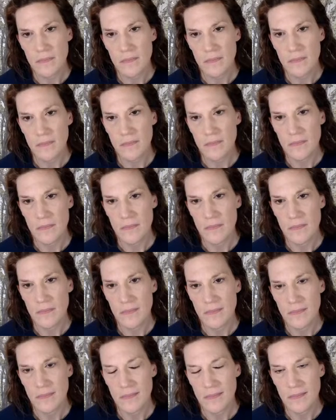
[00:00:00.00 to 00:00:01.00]

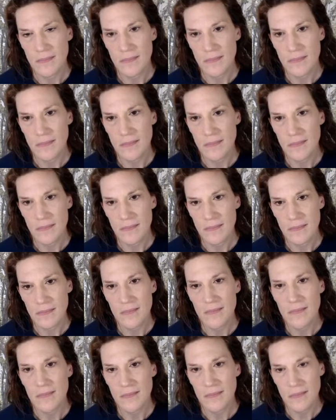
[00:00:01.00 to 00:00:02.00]

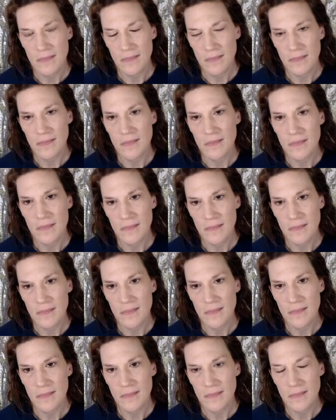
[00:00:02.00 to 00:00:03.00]

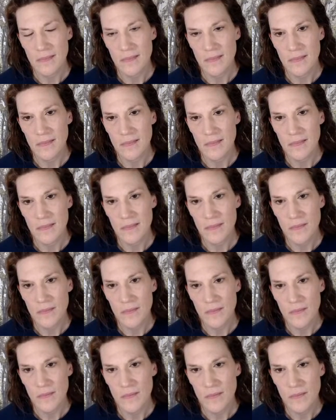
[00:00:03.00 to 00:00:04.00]

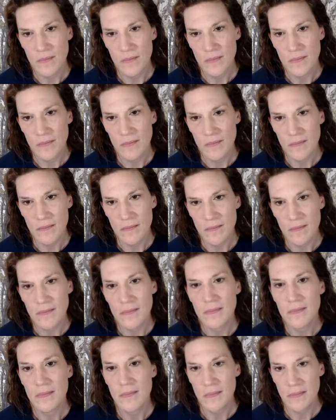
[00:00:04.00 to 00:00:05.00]

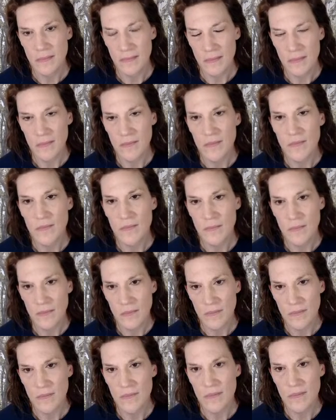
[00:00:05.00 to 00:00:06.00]

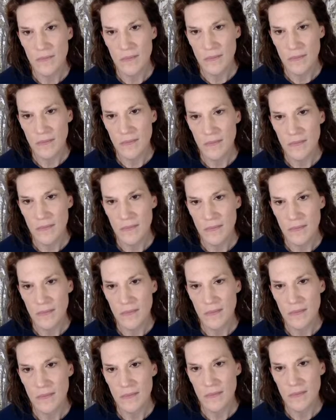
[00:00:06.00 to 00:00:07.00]

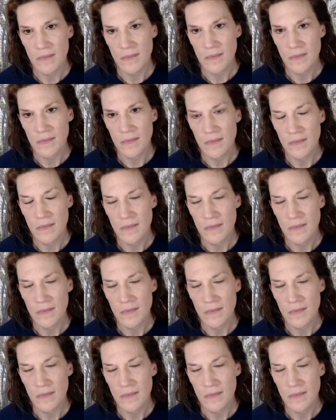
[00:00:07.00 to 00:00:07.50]
[no speech]